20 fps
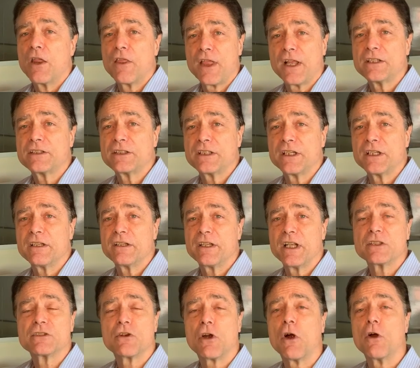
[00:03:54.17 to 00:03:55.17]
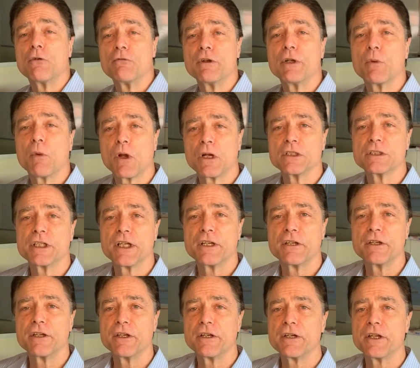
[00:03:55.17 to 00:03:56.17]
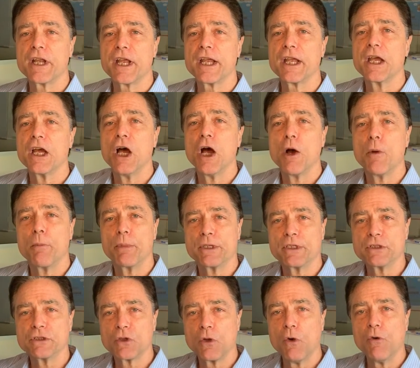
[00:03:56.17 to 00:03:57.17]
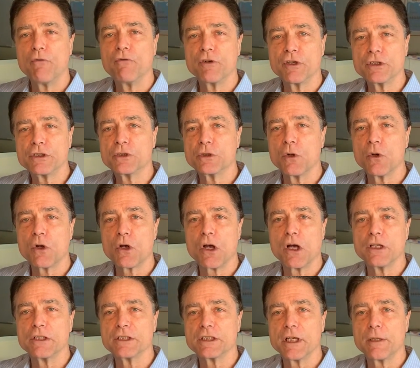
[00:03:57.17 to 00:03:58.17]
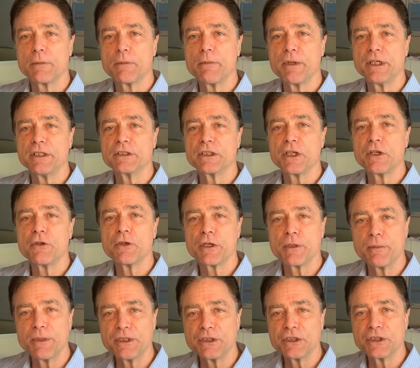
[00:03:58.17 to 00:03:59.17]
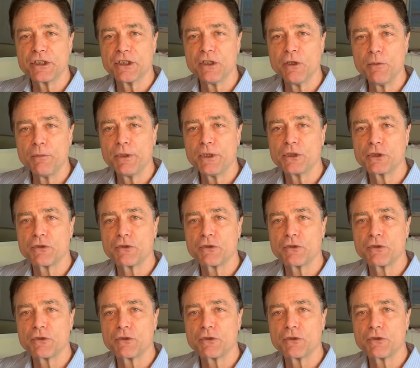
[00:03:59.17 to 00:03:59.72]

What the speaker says: That's it. That's all I really want to say to you today. But this whole virtual concept means that you can still be